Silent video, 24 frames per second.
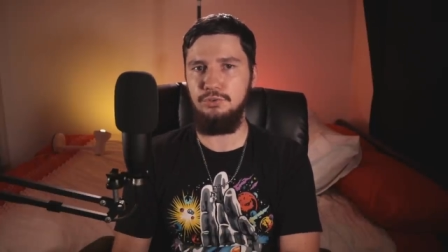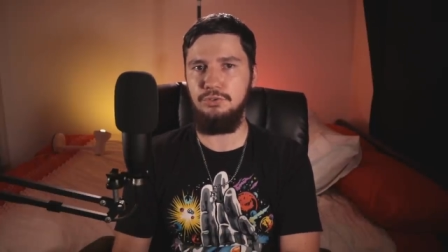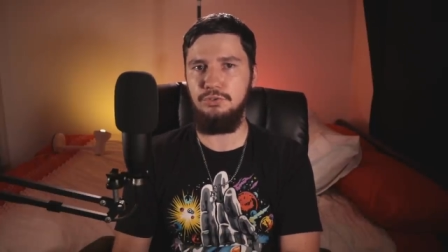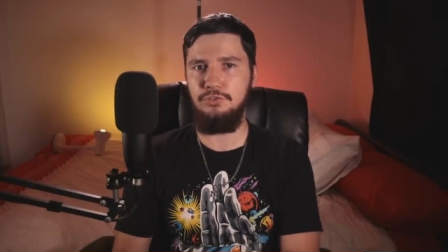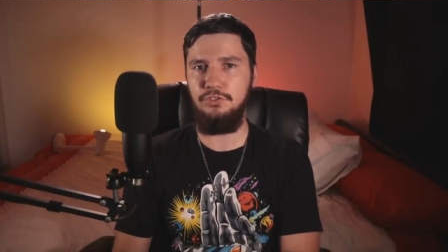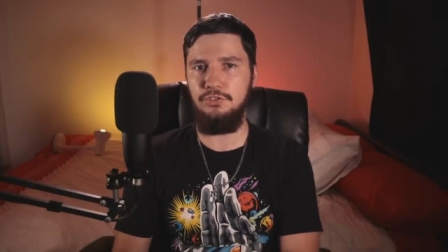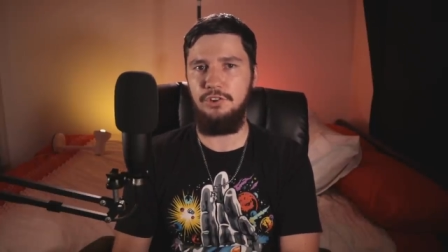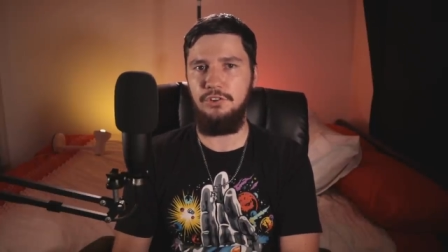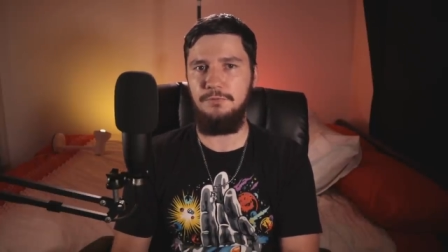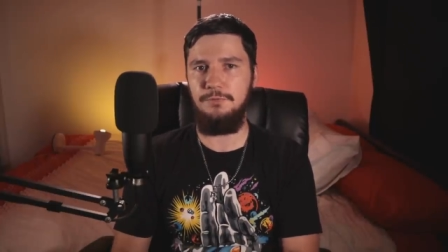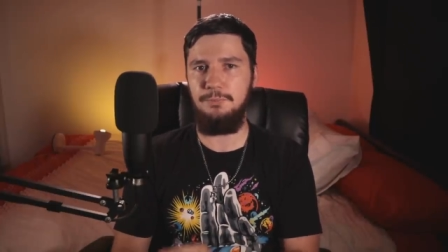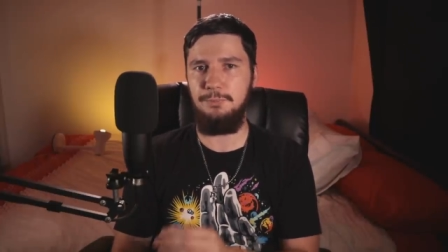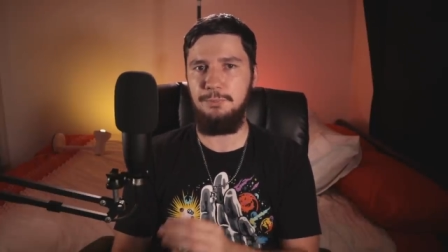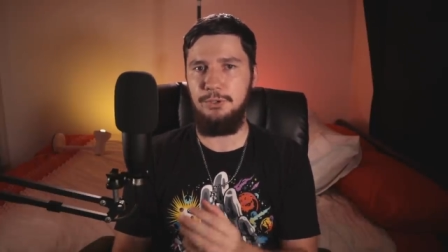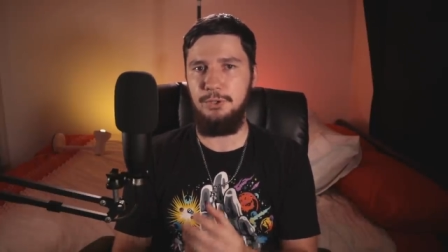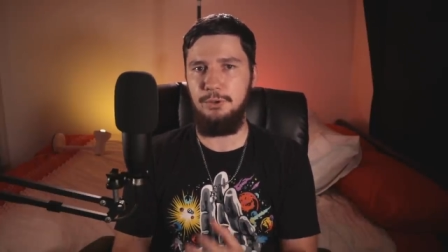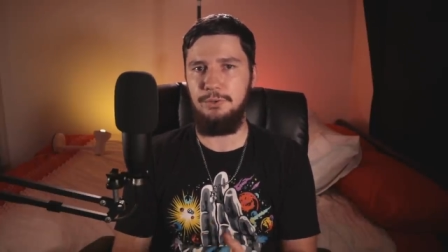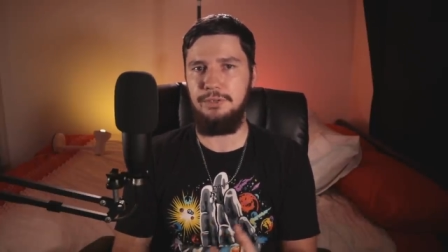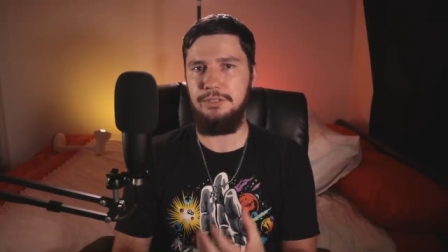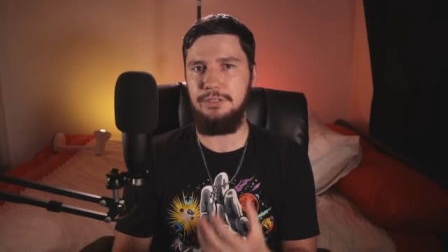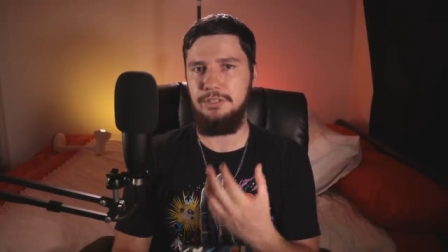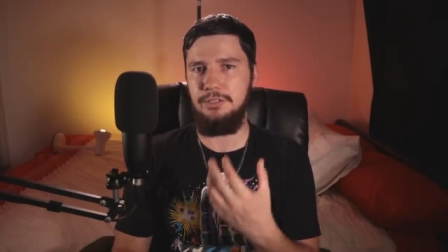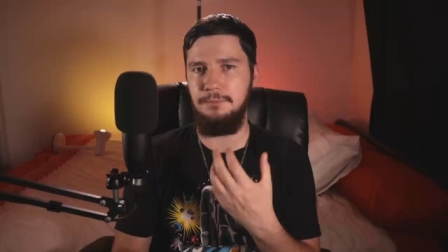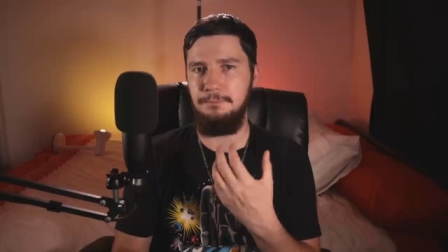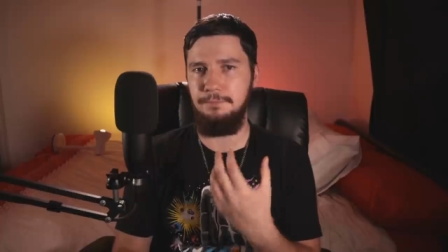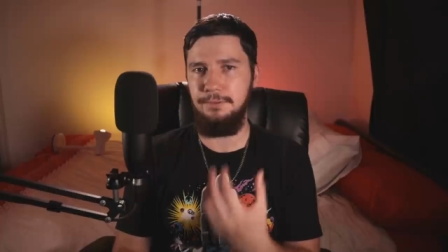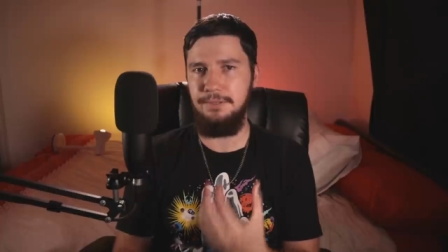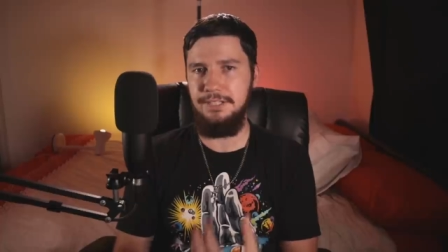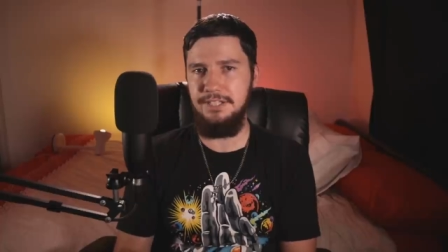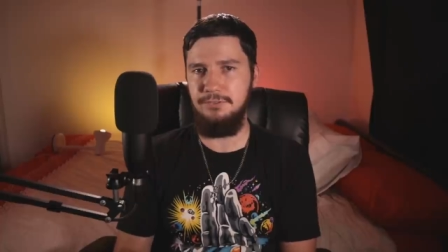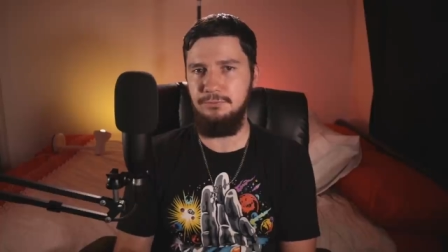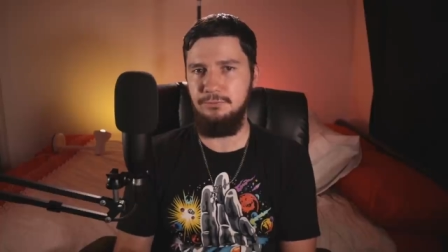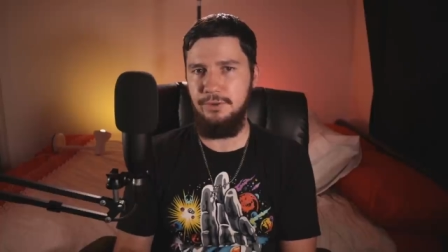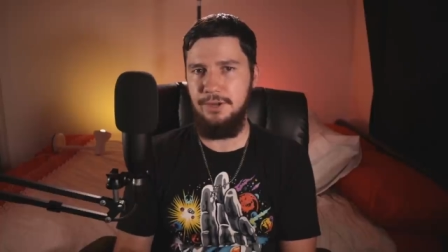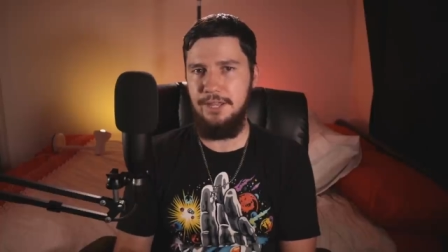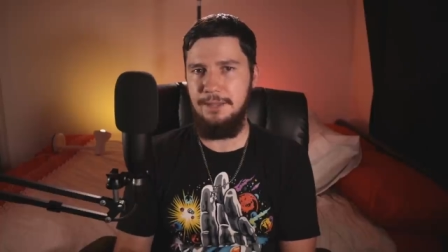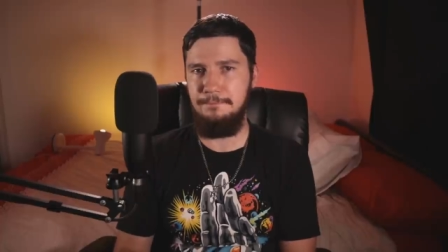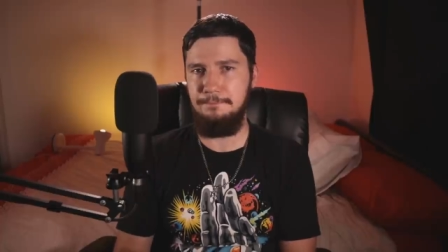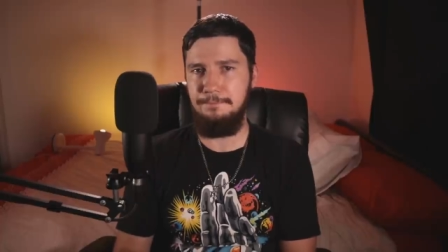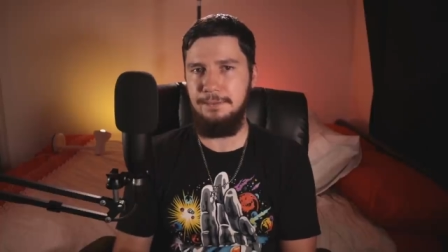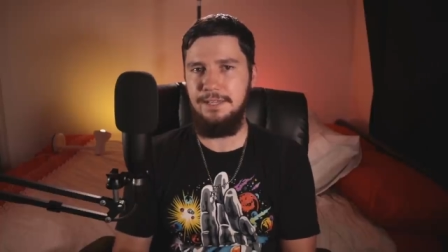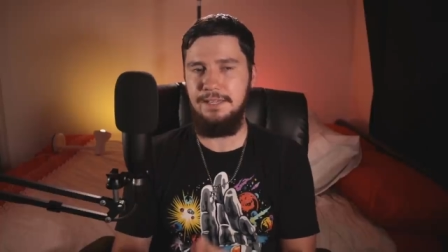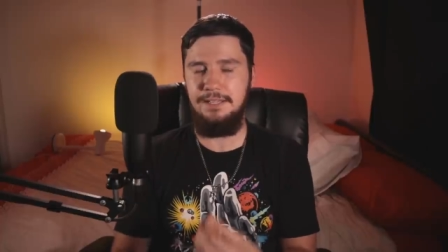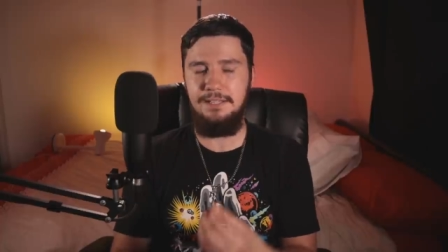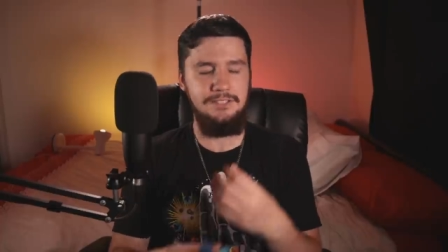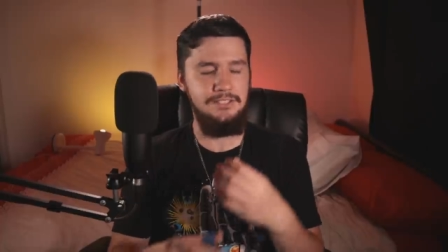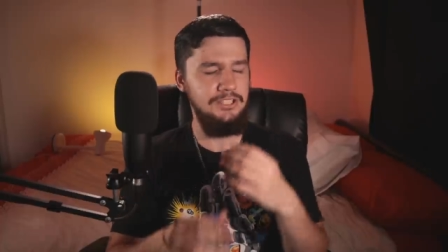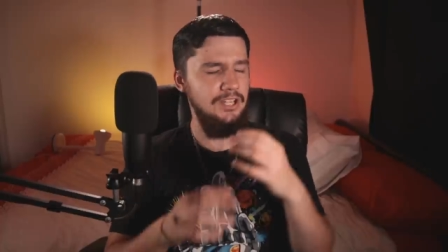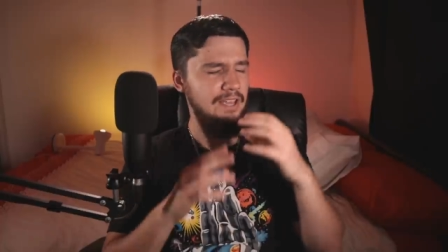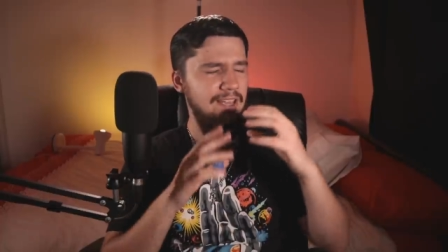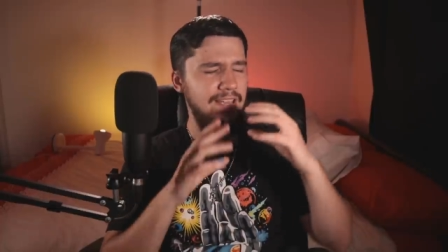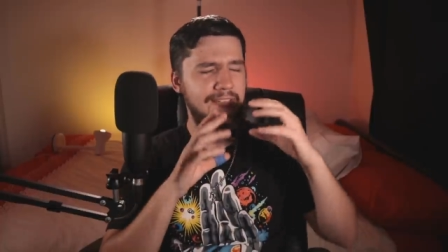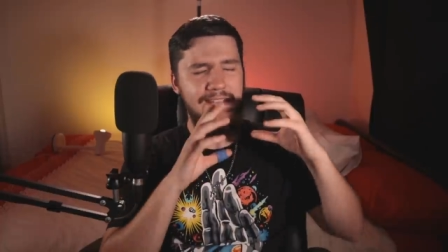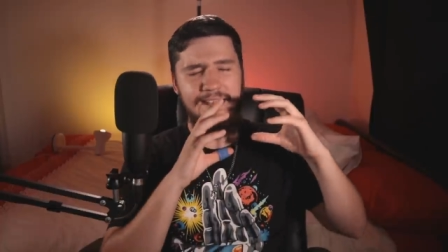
Chrome from going on a complete rampage